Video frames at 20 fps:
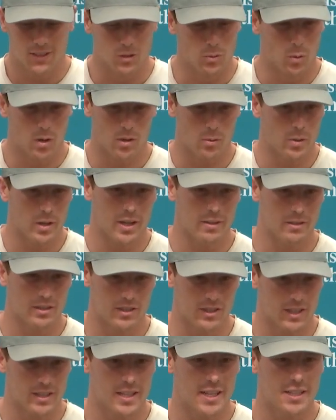want to win every
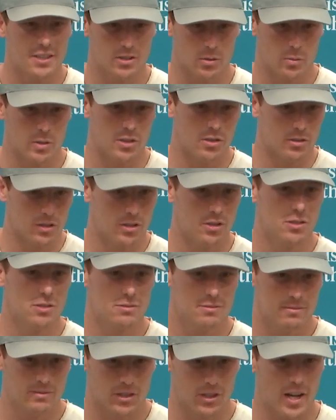Sunday. So when you
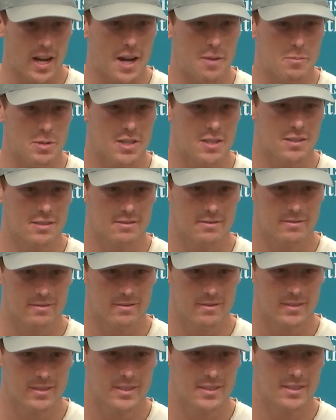do, you're happy.
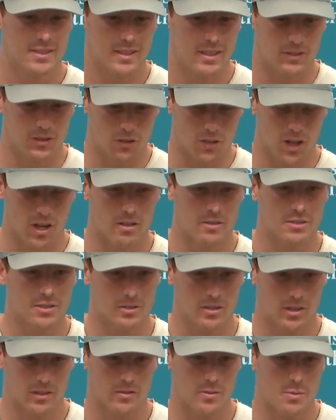If you don't,
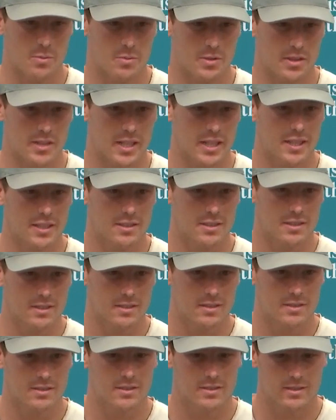you learn from the
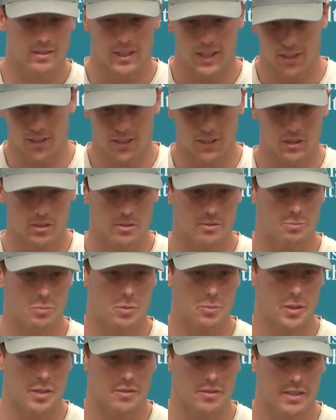mistakes, and then you
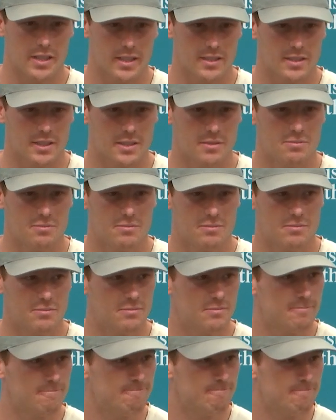prepare for the next team.
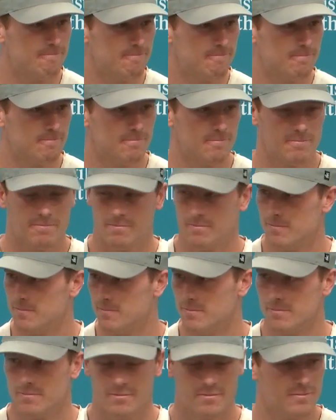Yeah, I think I'm curious what
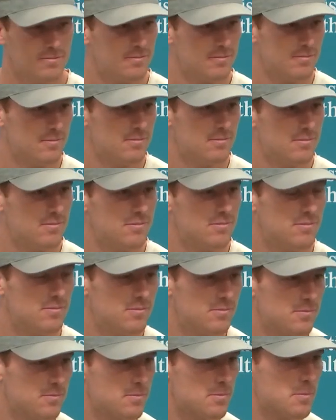was going through your mind
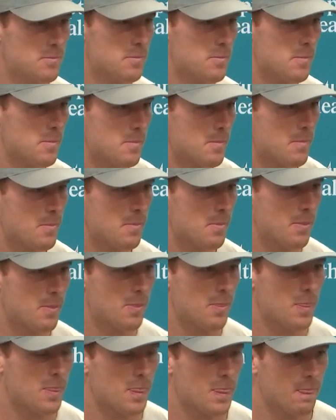that week
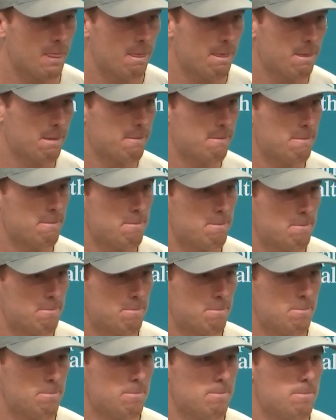after Malcolm
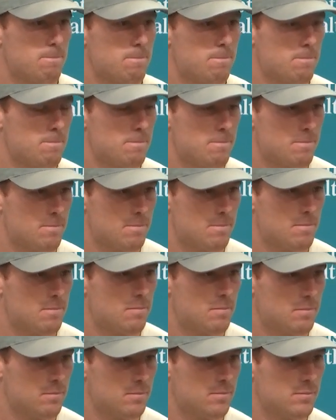was placed on
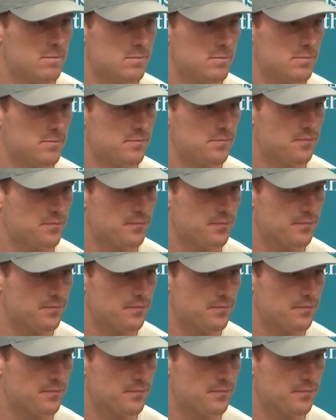IR, and then